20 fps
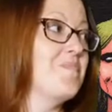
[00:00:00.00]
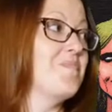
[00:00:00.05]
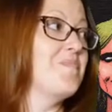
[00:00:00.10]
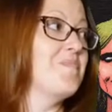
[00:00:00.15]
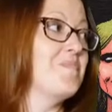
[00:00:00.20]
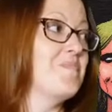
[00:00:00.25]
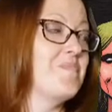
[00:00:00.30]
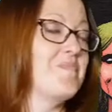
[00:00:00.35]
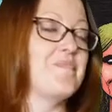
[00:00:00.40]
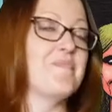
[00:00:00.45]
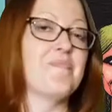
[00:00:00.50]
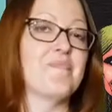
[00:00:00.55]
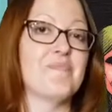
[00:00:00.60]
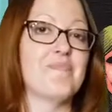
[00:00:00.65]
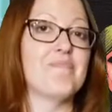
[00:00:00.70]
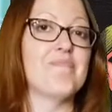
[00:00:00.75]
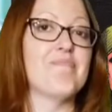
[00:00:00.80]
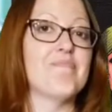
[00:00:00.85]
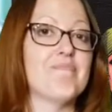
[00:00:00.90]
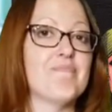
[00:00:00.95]

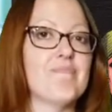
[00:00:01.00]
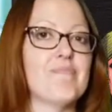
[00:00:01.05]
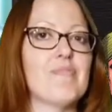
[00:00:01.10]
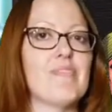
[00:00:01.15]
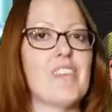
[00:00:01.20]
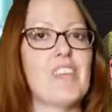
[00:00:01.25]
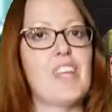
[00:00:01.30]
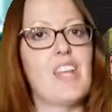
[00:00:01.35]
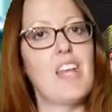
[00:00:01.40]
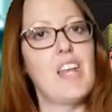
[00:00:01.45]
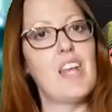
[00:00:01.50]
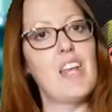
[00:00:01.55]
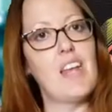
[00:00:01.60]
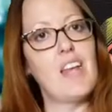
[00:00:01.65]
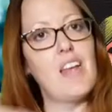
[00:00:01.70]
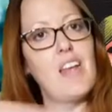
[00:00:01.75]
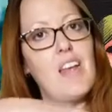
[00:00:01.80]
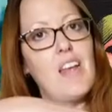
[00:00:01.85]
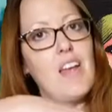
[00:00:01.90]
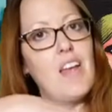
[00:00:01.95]

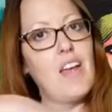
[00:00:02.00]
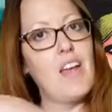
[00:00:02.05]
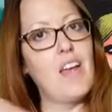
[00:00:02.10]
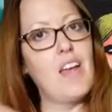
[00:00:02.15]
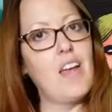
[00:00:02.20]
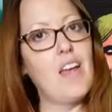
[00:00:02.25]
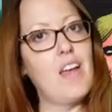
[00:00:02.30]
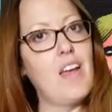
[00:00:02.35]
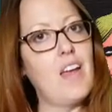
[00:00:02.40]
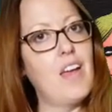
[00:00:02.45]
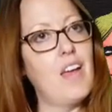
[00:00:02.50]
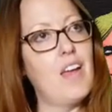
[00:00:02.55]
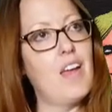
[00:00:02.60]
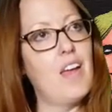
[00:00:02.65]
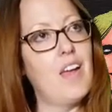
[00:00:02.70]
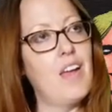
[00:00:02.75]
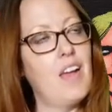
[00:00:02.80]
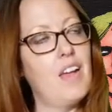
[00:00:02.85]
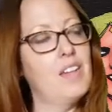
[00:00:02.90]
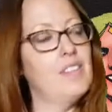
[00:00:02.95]

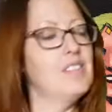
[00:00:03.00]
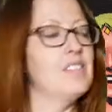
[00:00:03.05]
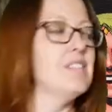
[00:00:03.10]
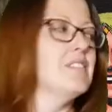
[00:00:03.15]
[no speech]